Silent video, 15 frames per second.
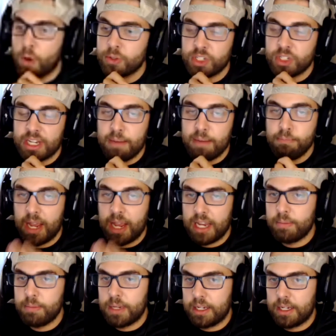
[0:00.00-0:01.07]
say, and
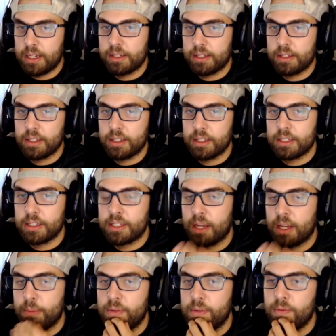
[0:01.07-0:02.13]
maybe
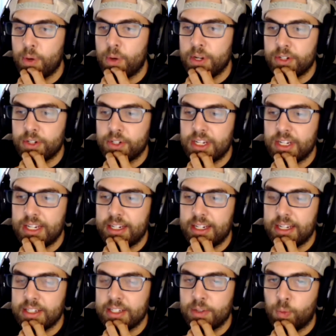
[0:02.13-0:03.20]
some of what you're seeing
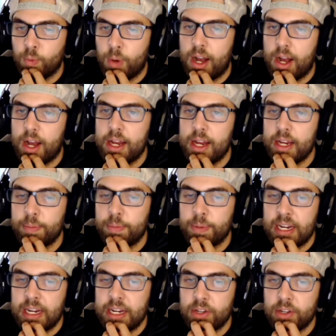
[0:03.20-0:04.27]
is, and why
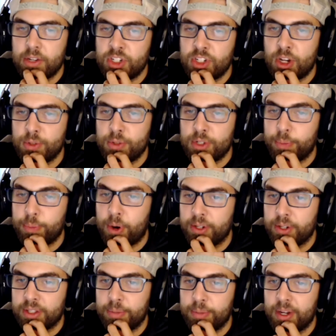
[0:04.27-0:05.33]
Pineda chose to park
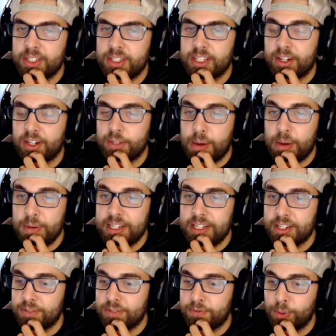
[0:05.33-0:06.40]
the bus there, is maybe he
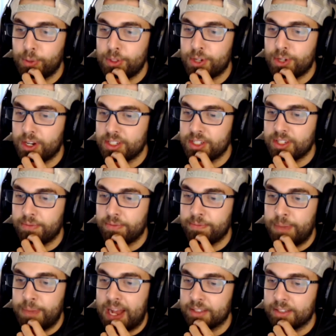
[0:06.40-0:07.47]
doesn't fully trust the
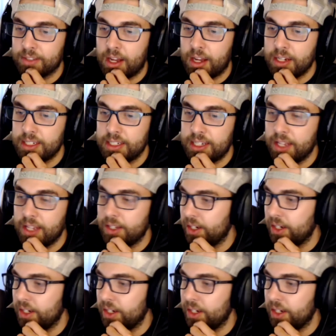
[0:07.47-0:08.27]
back line together.